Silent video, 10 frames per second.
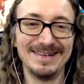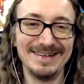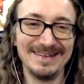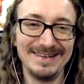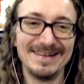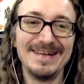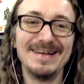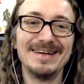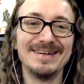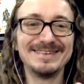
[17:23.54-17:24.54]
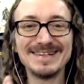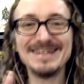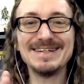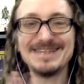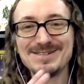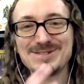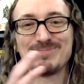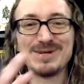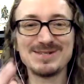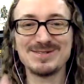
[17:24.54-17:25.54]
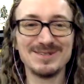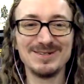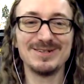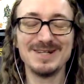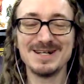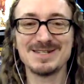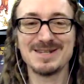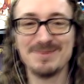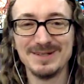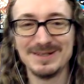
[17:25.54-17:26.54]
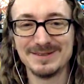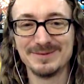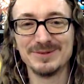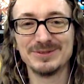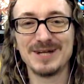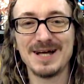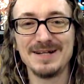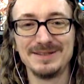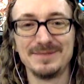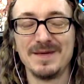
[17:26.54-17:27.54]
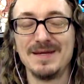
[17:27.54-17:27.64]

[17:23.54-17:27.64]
you know, trying to get those pixels to look like something is a real challenge.